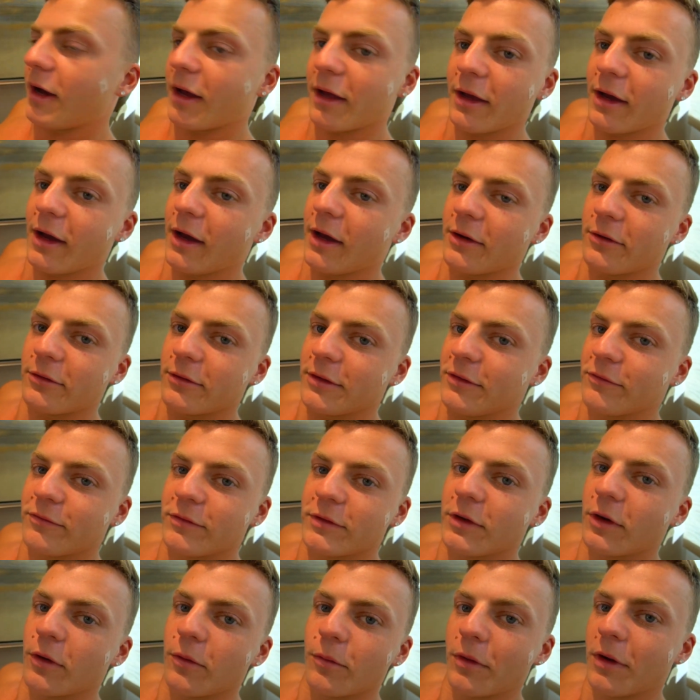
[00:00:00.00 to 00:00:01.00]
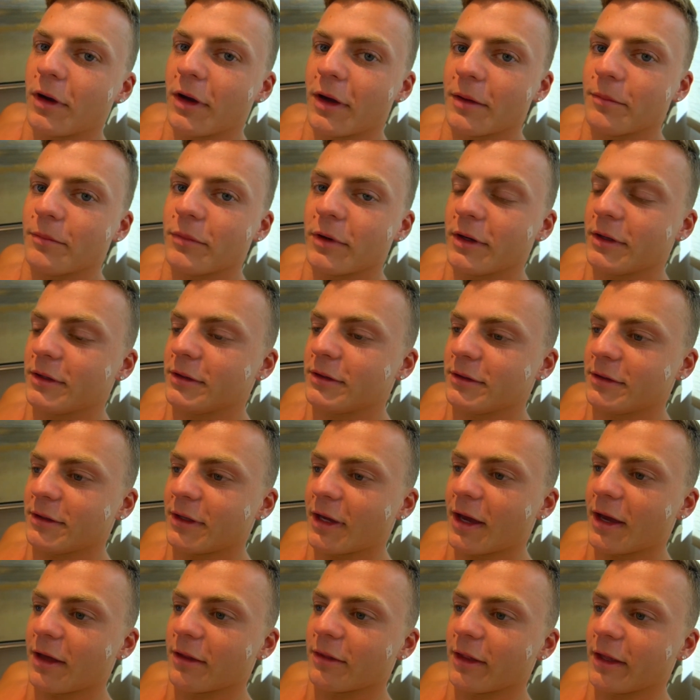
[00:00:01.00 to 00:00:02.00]
I don't even know why, but
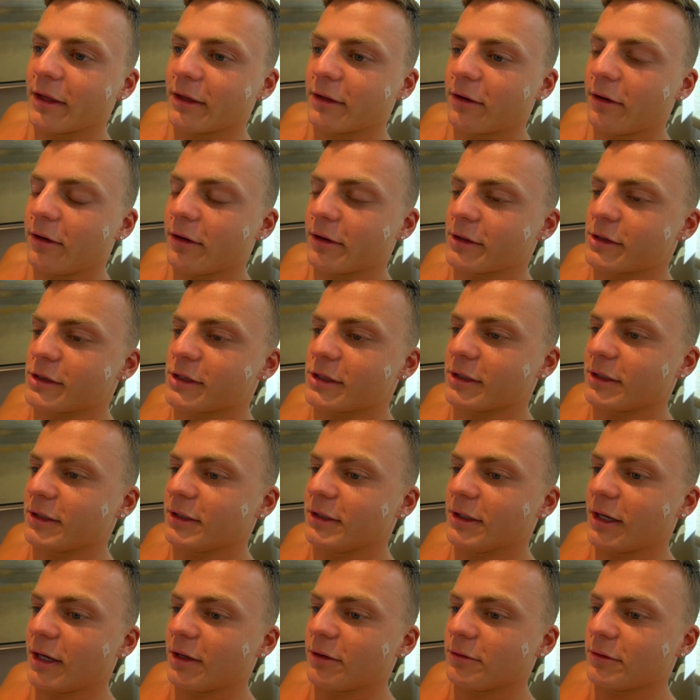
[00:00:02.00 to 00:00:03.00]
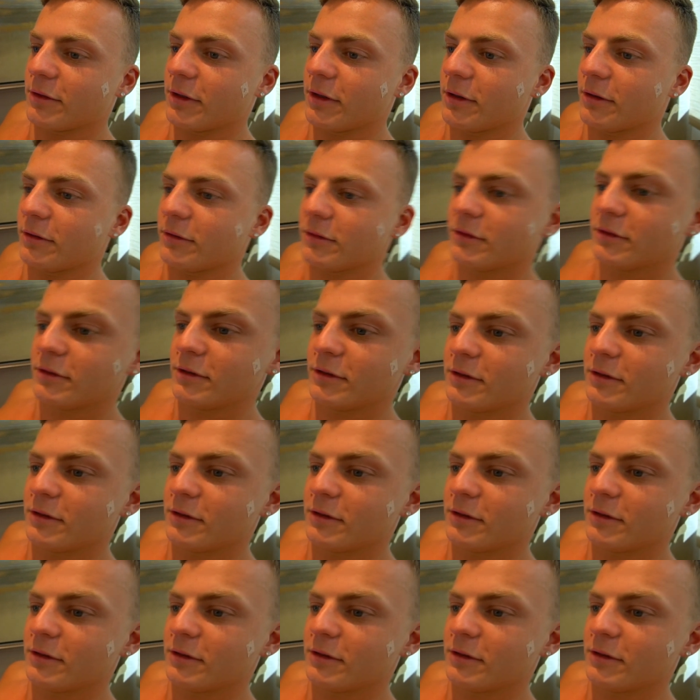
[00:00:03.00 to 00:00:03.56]
yeah, like, honestly, I don't know.